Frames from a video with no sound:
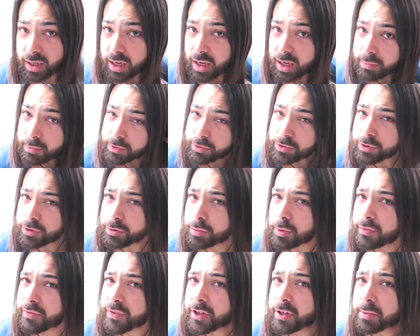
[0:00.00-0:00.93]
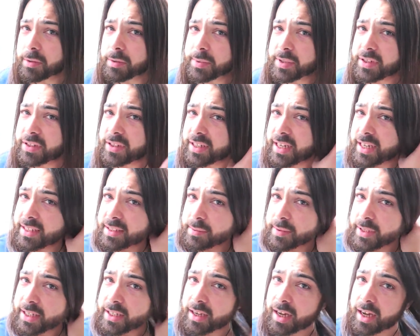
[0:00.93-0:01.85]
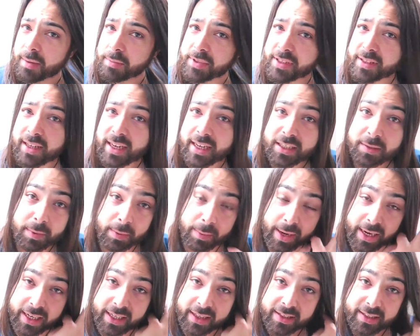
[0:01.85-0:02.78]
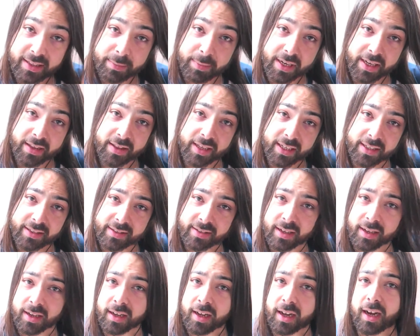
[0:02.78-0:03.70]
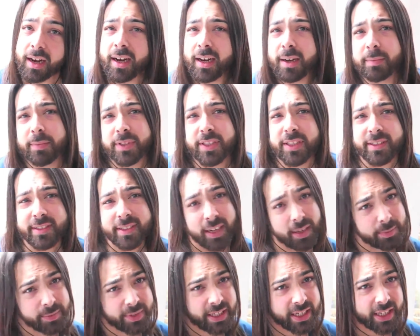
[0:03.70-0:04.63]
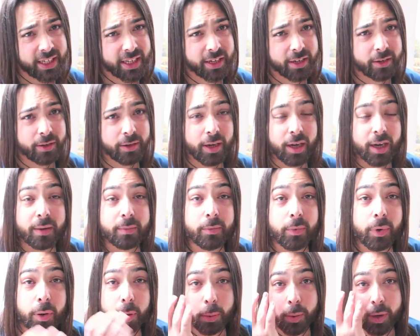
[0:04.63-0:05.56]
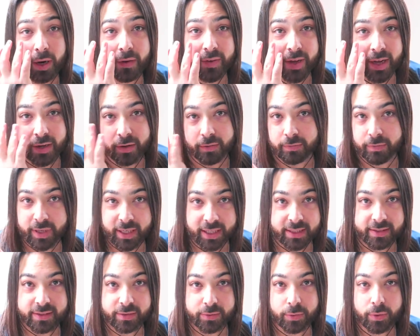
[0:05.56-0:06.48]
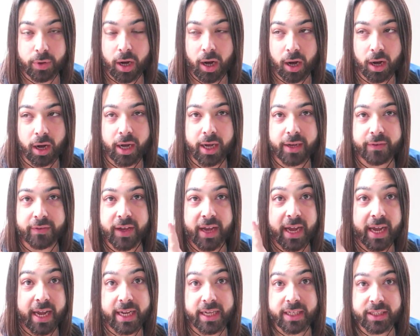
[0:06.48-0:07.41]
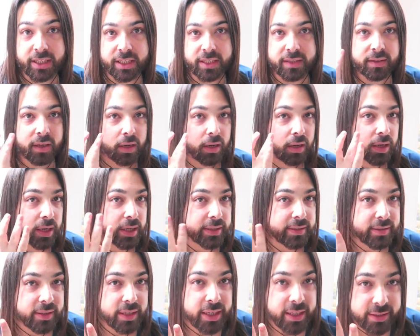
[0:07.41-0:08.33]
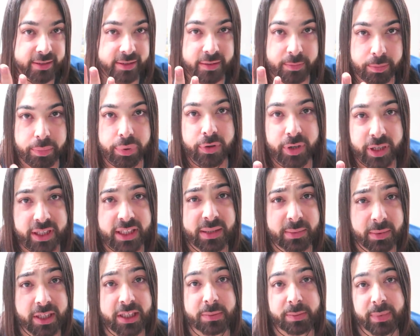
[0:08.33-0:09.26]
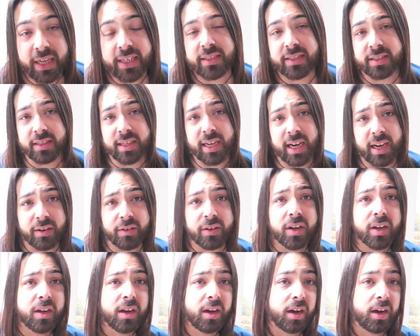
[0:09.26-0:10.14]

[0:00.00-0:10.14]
I'm not sure what video I'm going to be doing next week. I'm just glad to be back in the spin of things. Just to update you, where I've had a really sore eye for ages, it is pretty much better now.